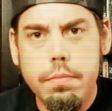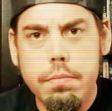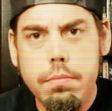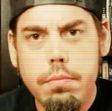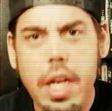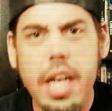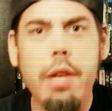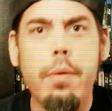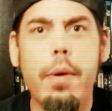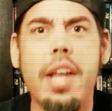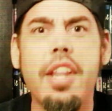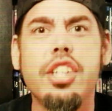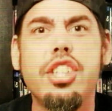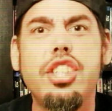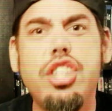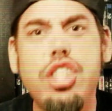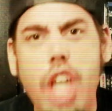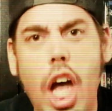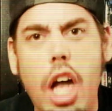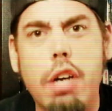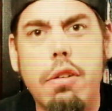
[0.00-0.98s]
Anyway, the
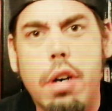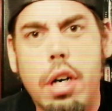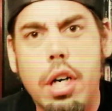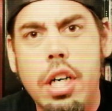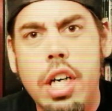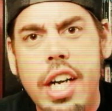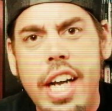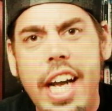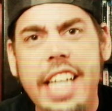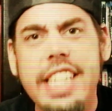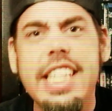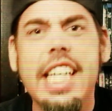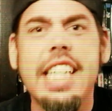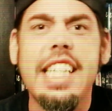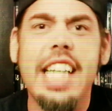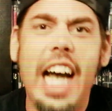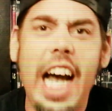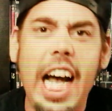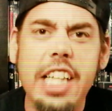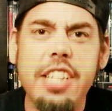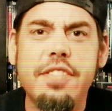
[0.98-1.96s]
stutterer. He's got
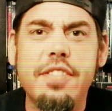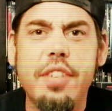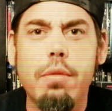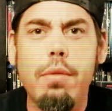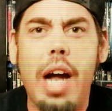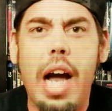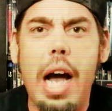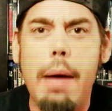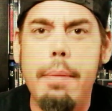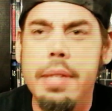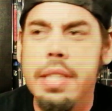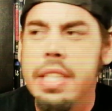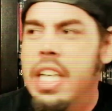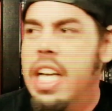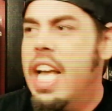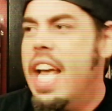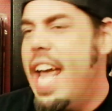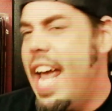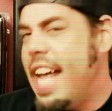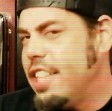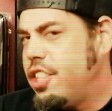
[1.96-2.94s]
the hots for Robin
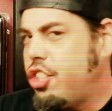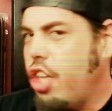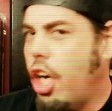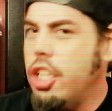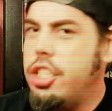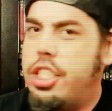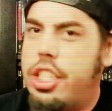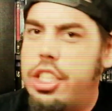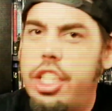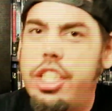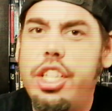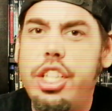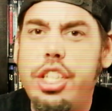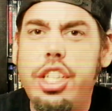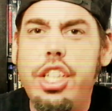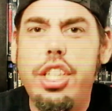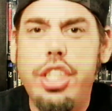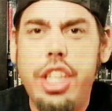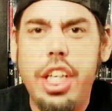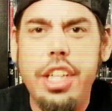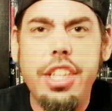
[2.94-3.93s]
and starts
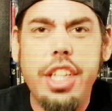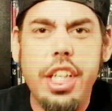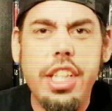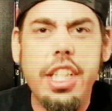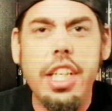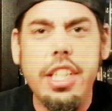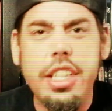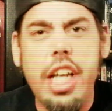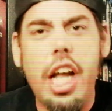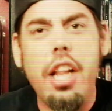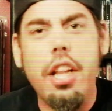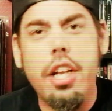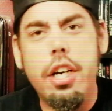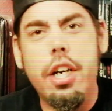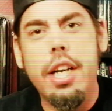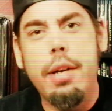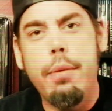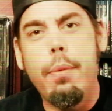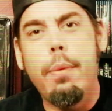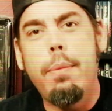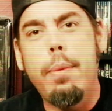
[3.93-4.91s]
to tell her, and
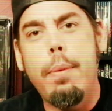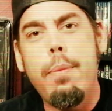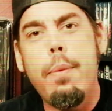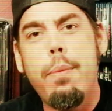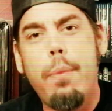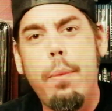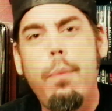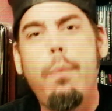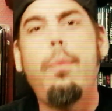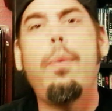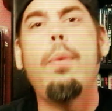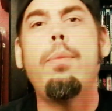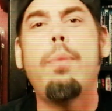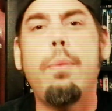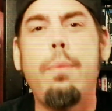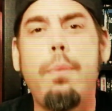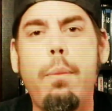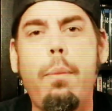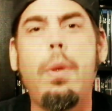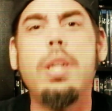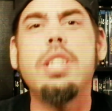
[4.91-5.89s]
he
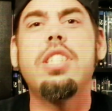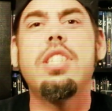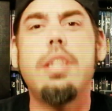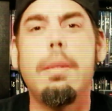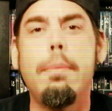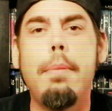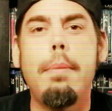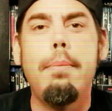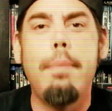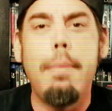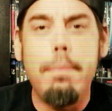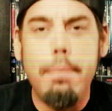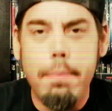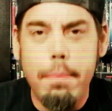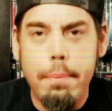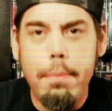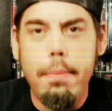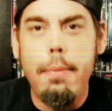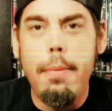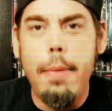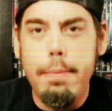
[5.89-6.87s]
wants to
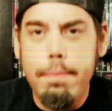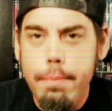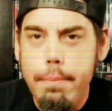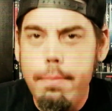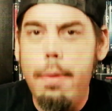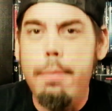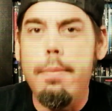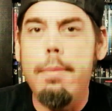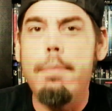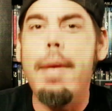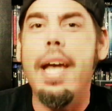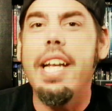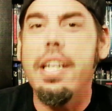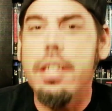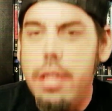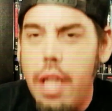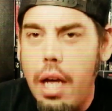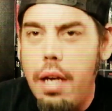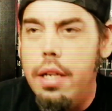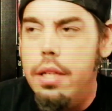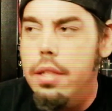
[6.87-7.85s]
make
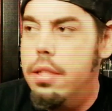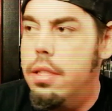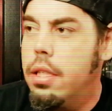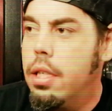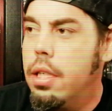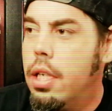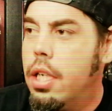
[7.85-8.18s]
love.